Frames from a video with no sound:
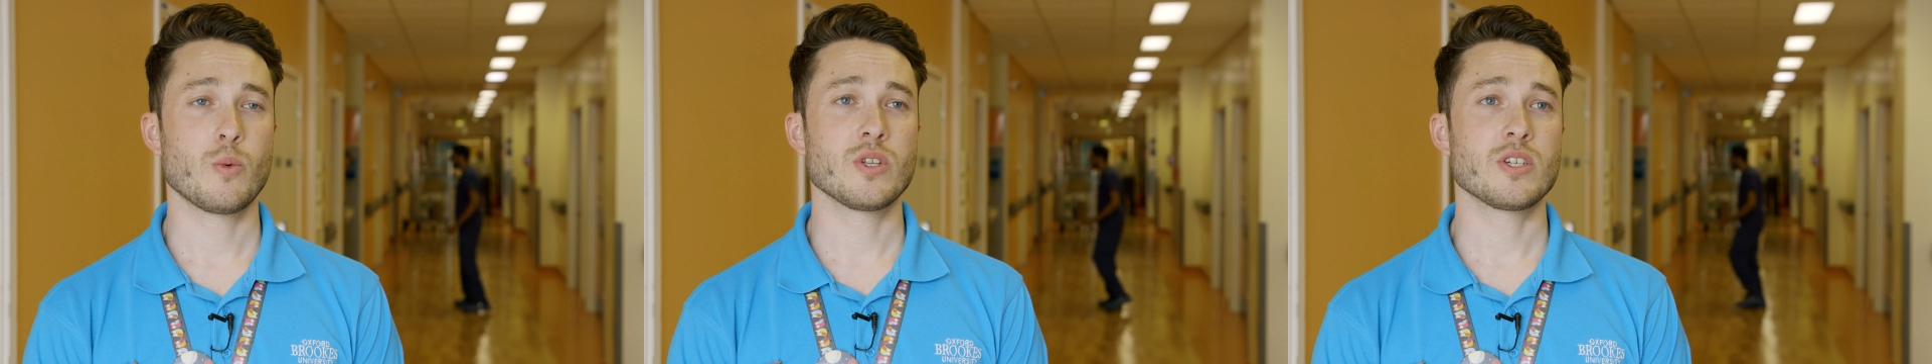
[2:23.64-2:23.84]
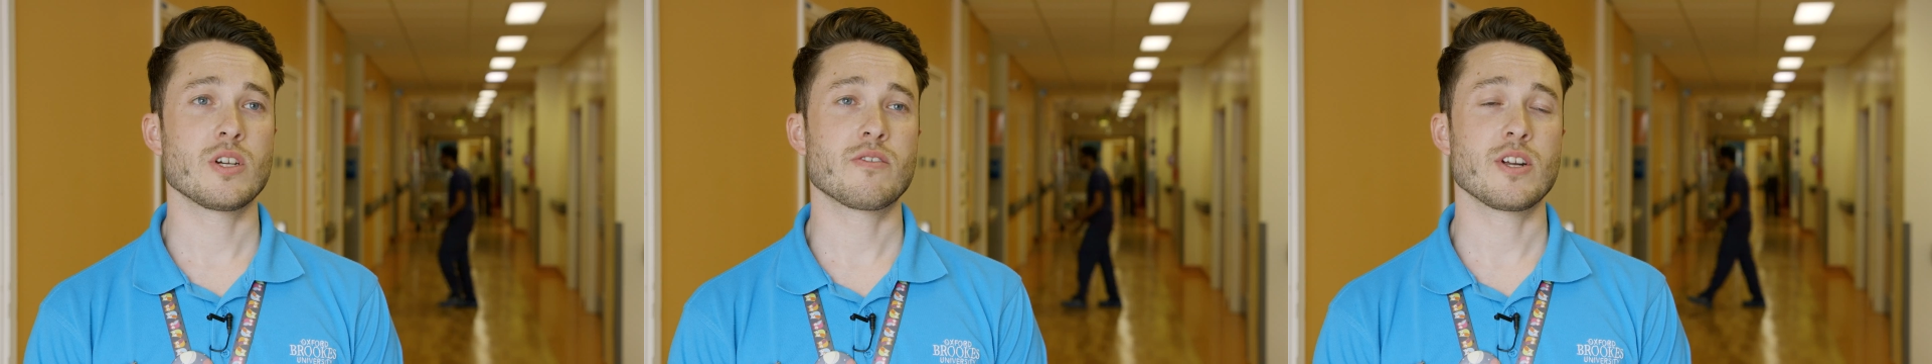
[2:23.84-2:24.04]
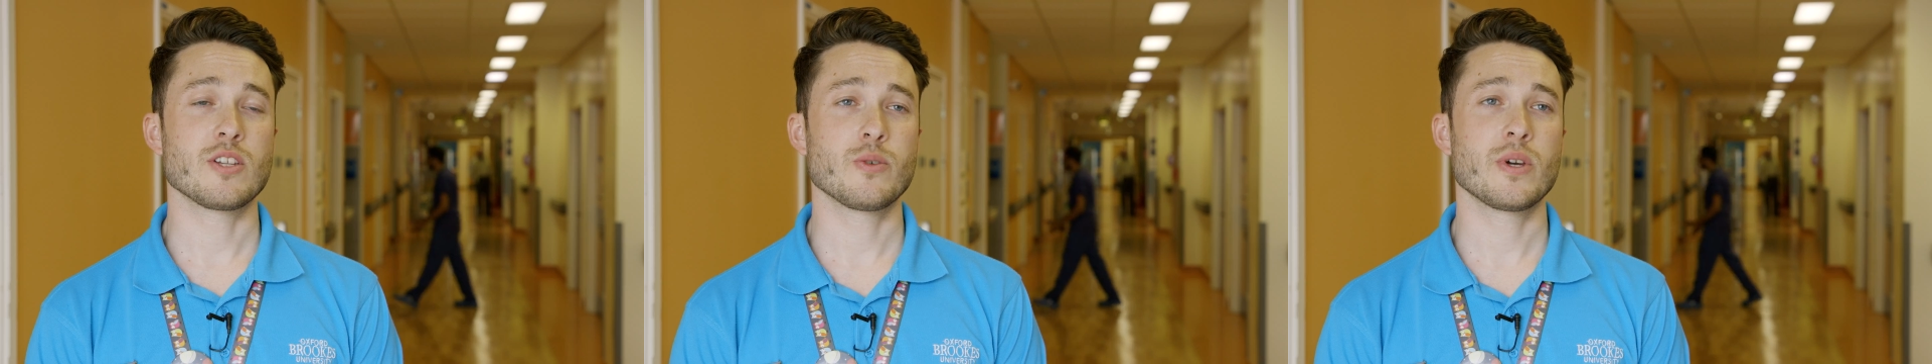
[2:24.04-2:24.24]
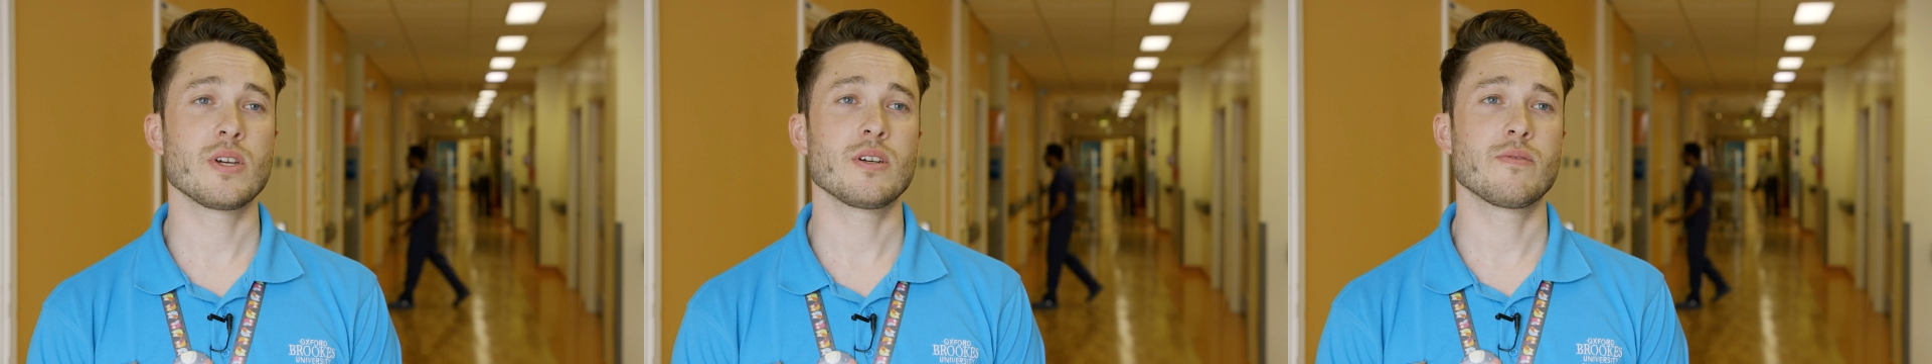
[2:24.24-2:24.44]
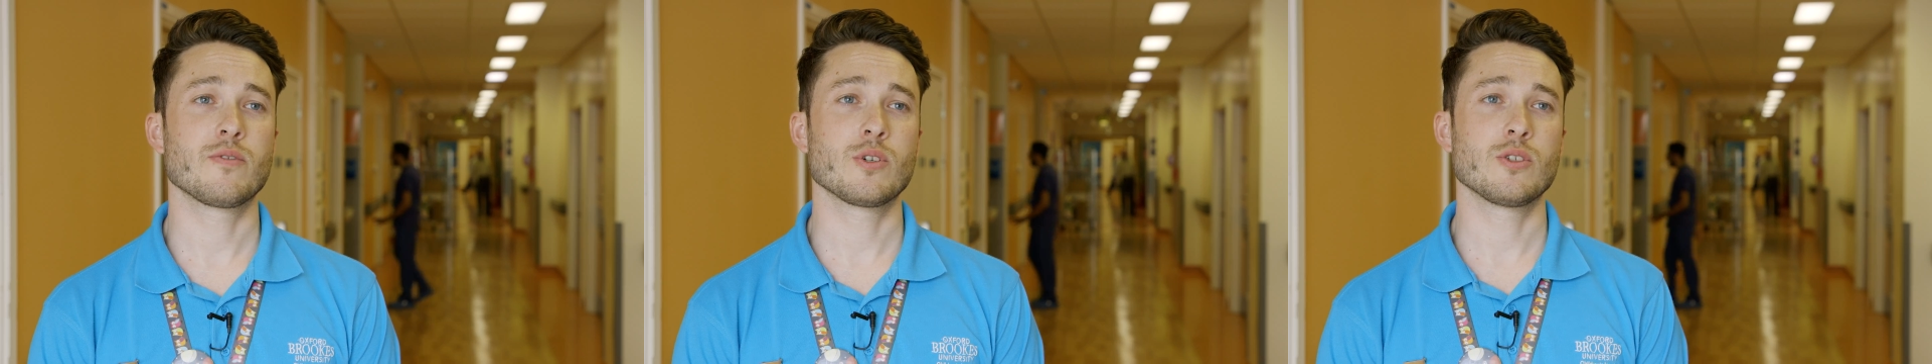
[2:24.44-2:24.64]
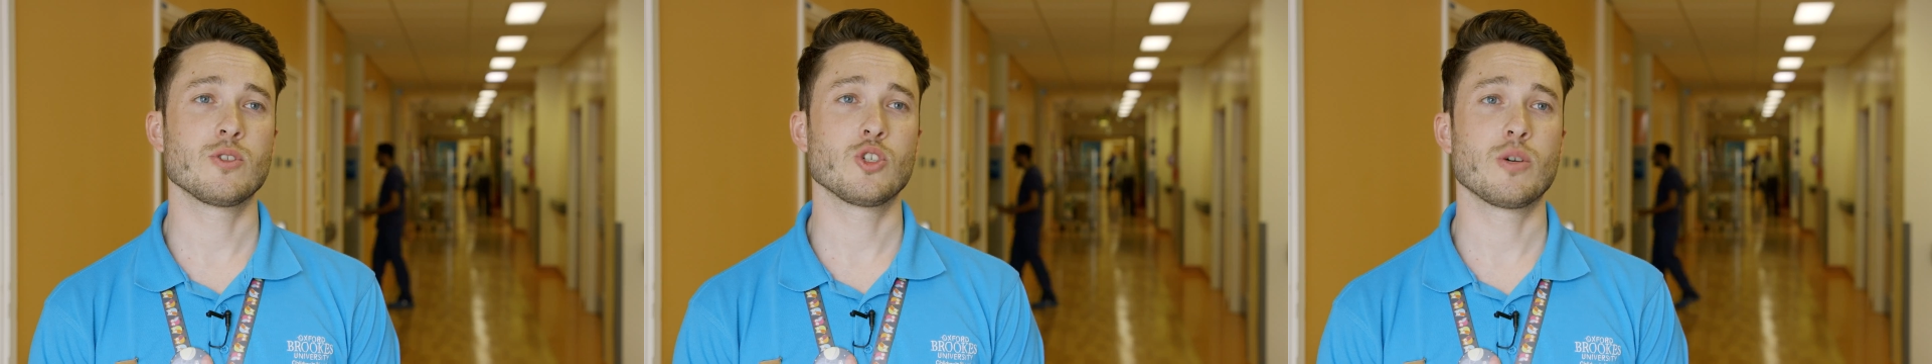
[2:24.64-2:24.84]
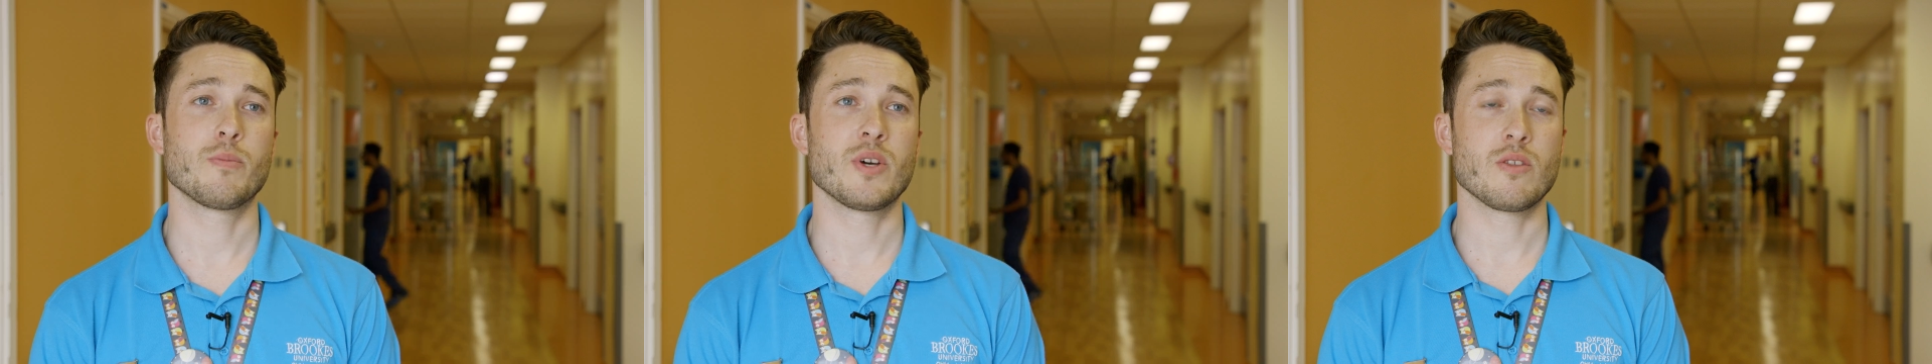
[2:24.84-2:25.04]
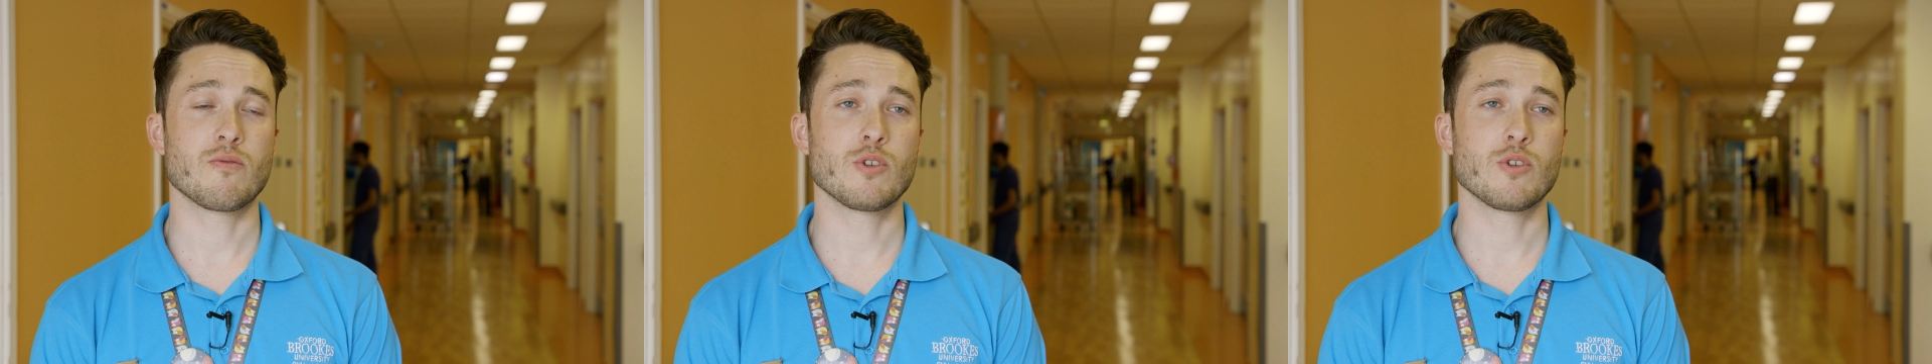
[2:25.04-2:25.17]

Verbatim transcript: once I graduate, I've got a job at